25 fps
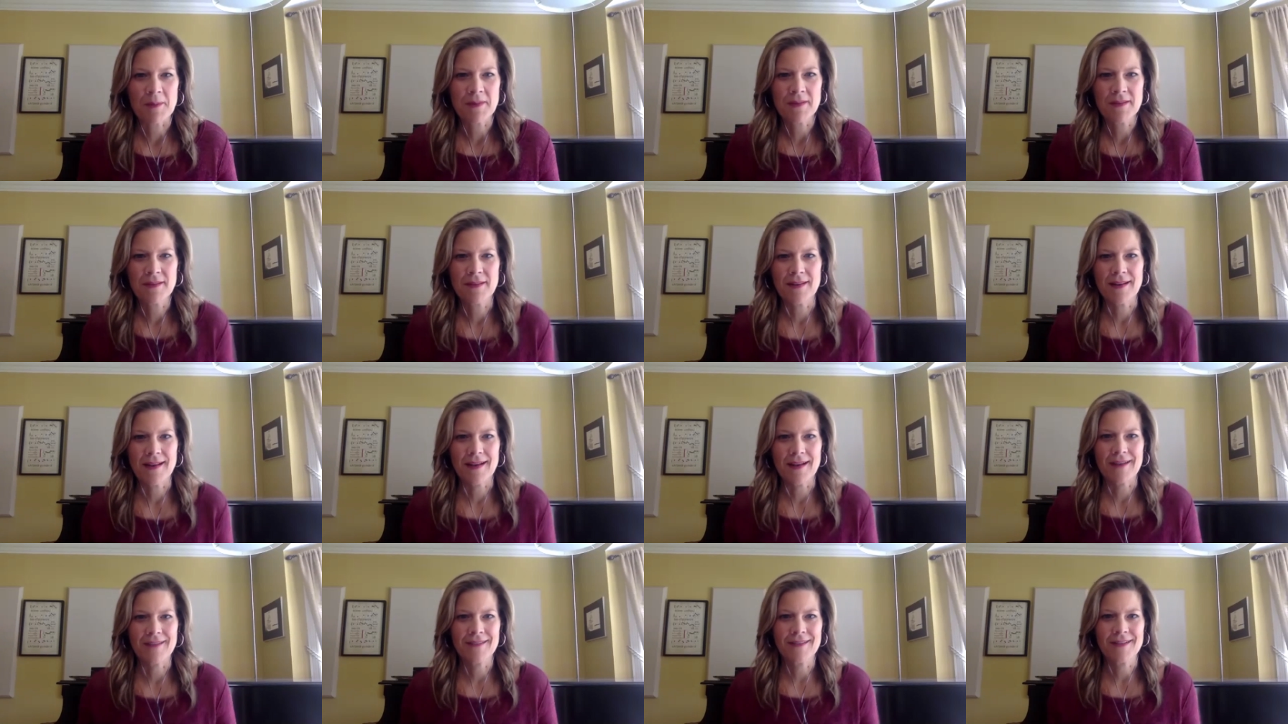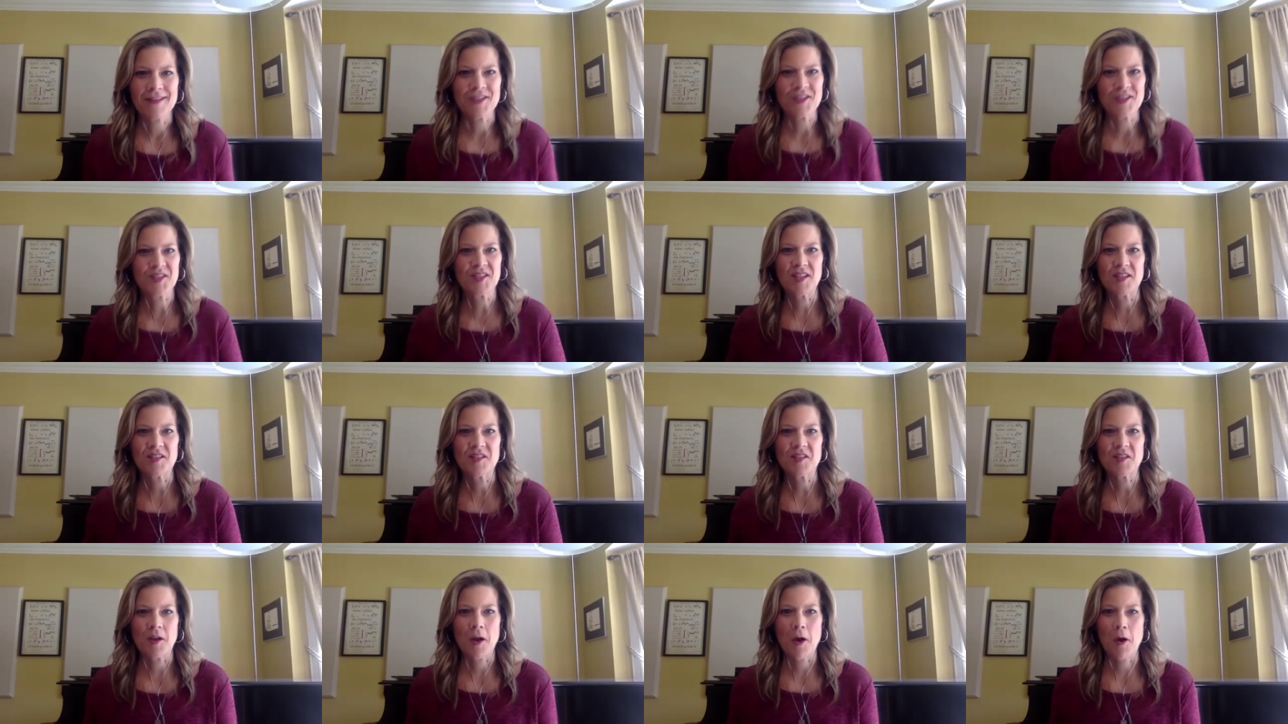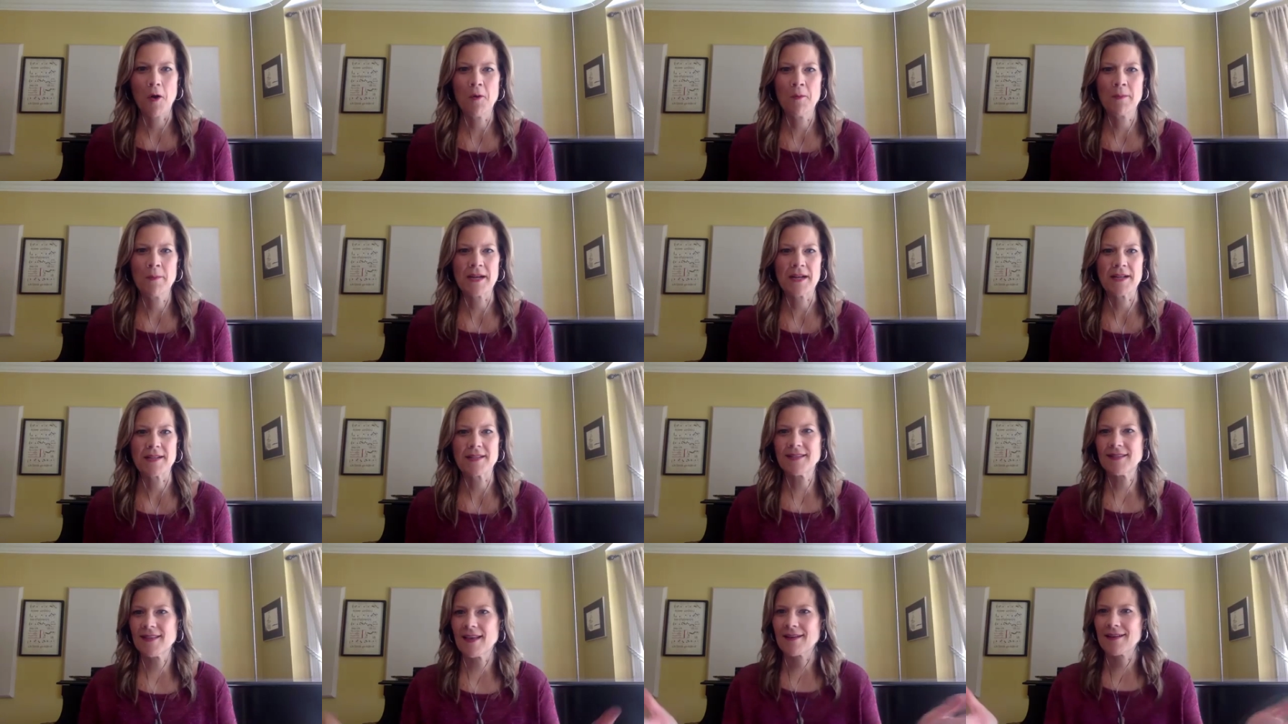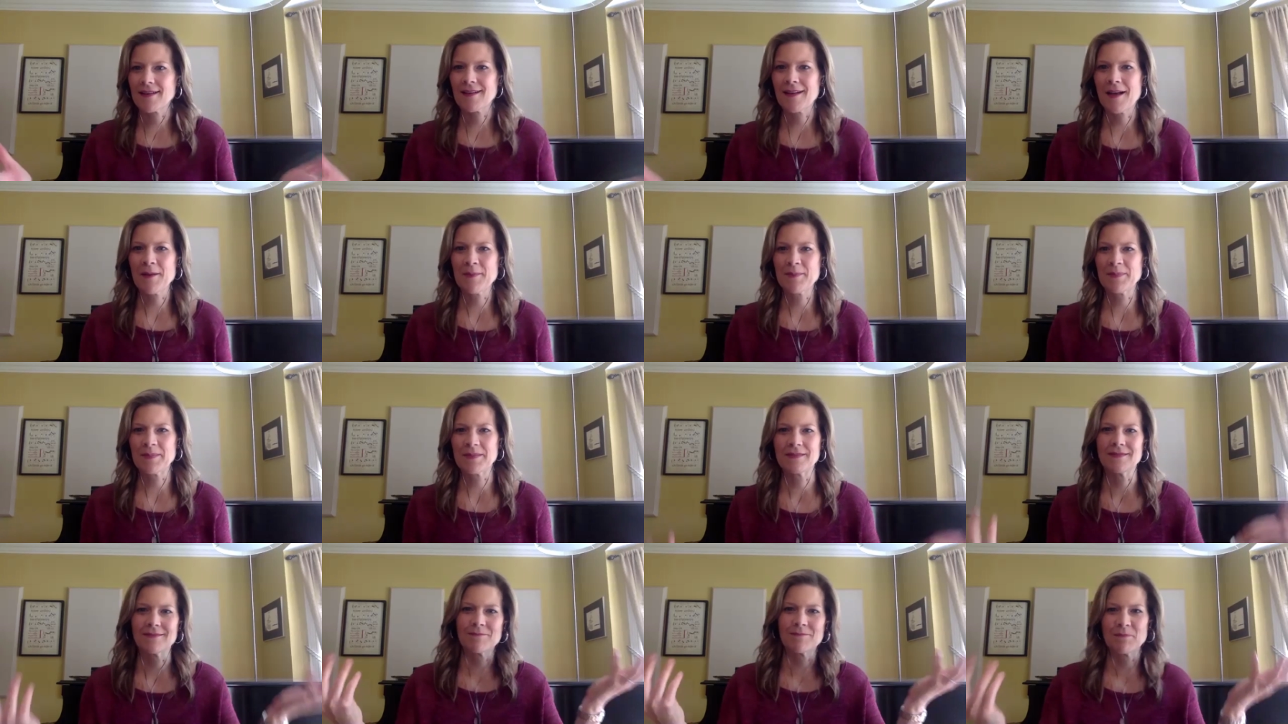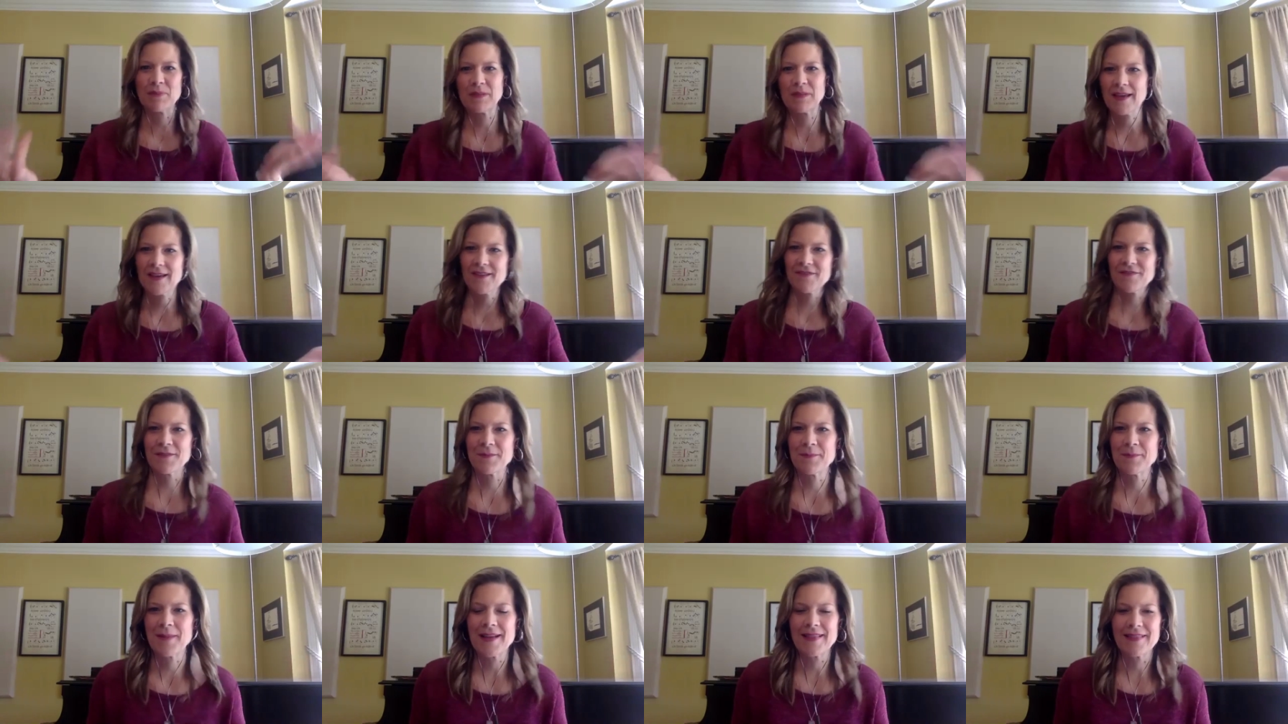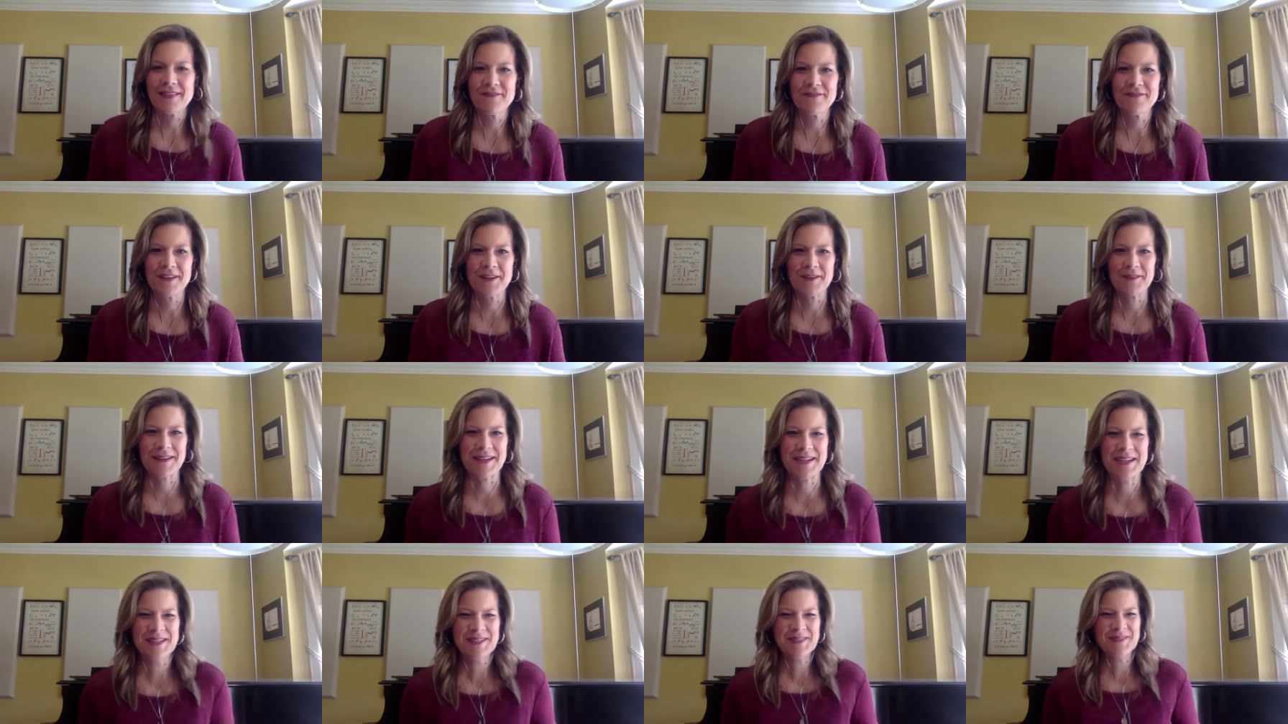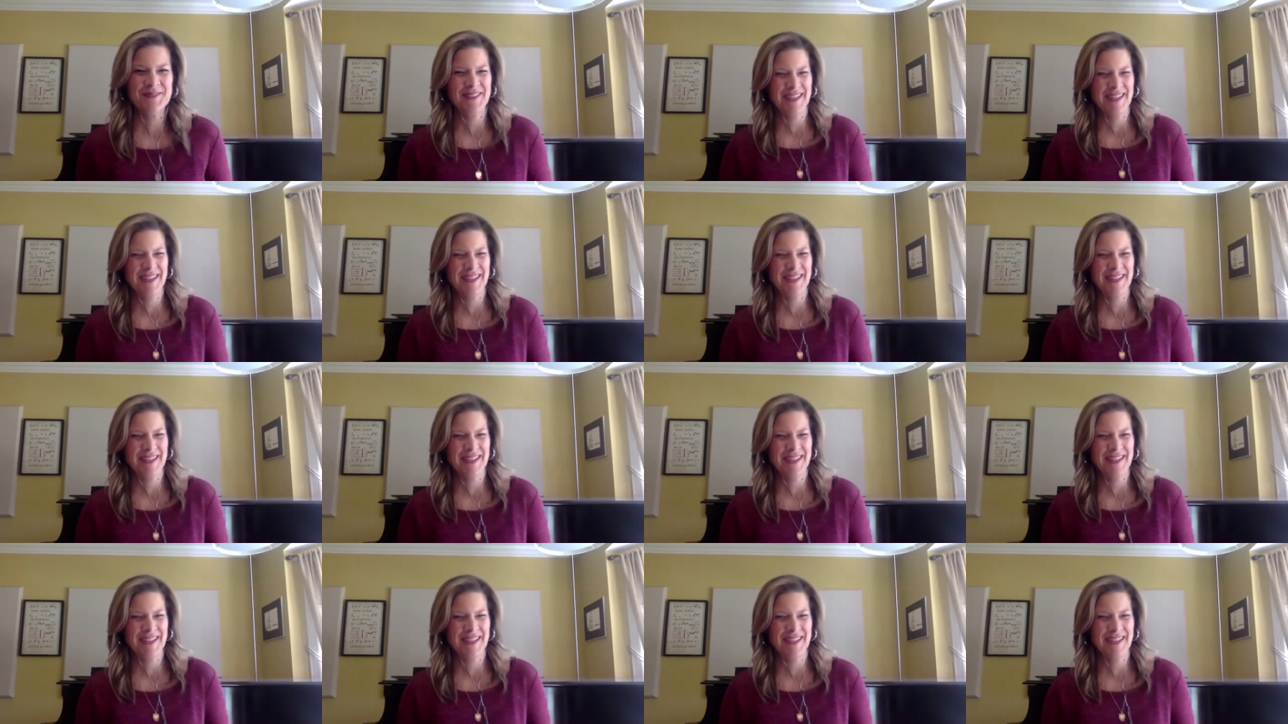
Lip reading: It just sits at home and I set it up and play from my living room.